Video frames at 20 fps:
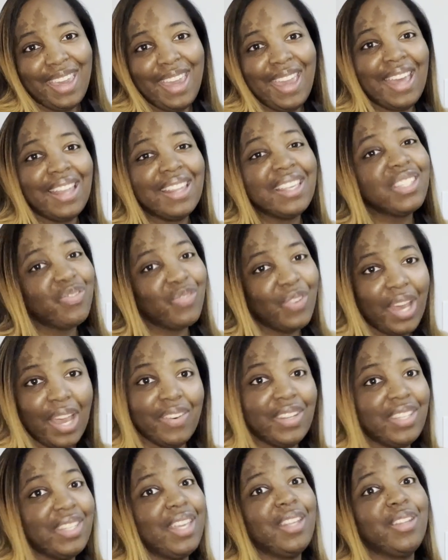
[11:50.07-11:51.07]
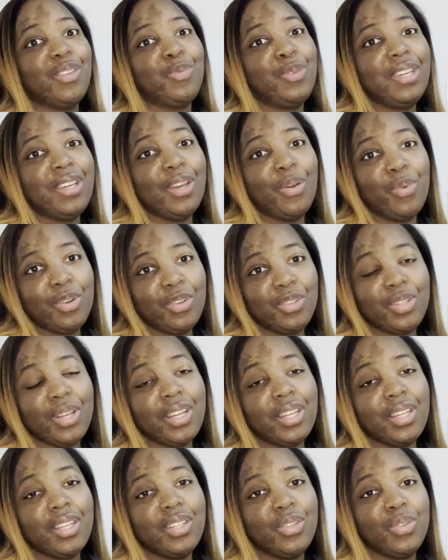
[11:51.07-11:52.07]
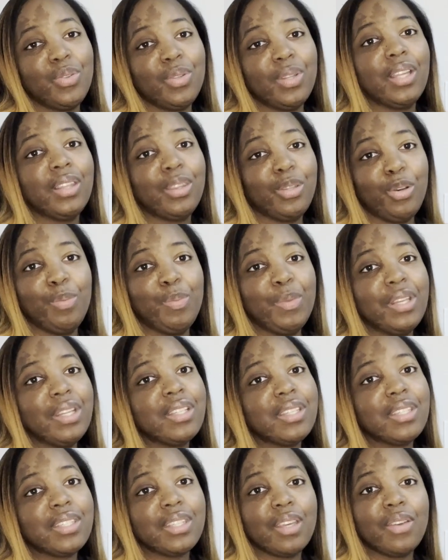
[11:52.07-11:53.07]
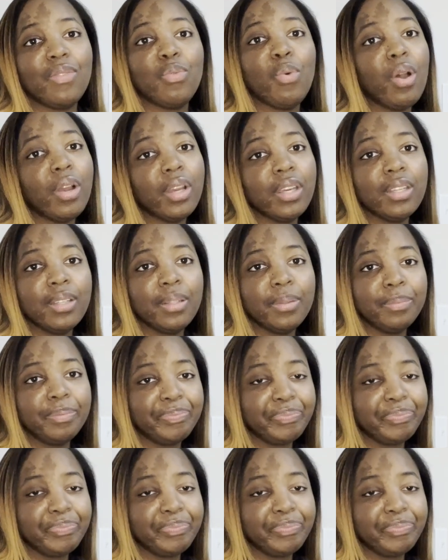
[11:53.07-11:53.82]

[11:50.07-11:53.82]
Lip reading: at least 5 days out of the week, I want to try to do like 30 minutes of walking,